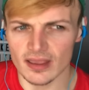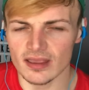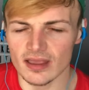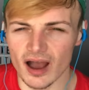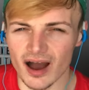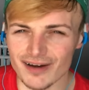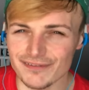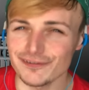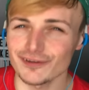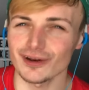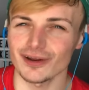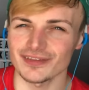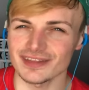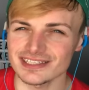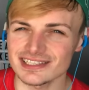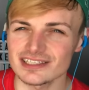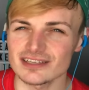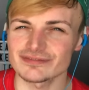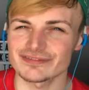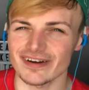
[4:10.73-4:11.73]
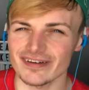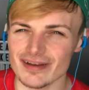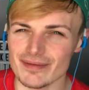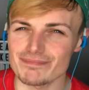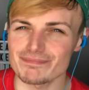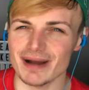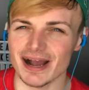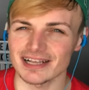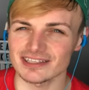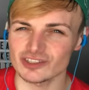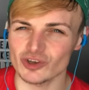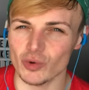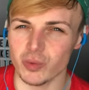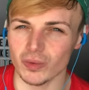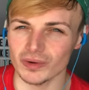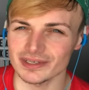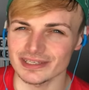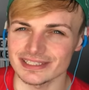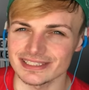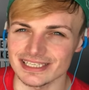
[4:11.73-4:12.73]
I feel like this is a very bad
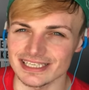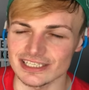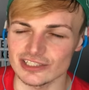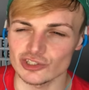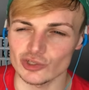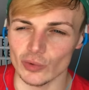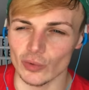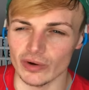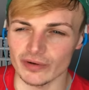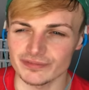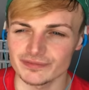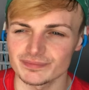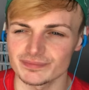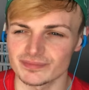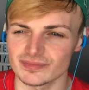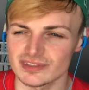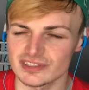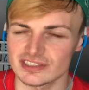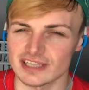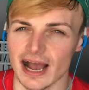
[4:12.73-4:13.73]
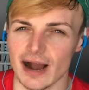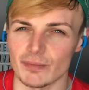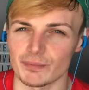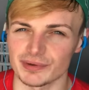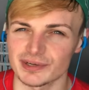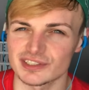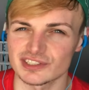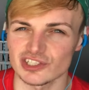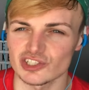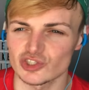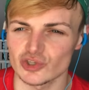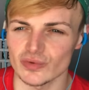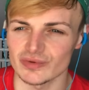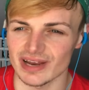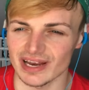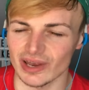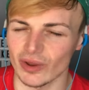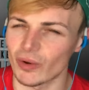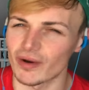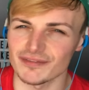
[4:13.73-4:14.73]
quality sort of sound because it's doing
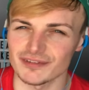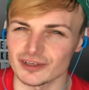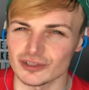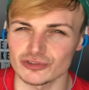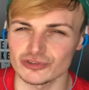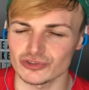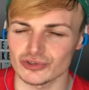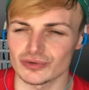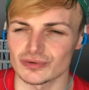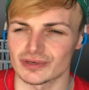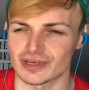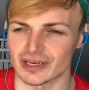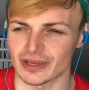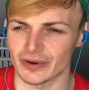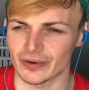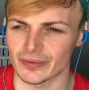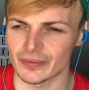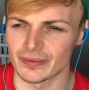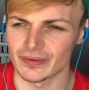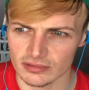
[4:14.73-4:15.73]
it live in a studio.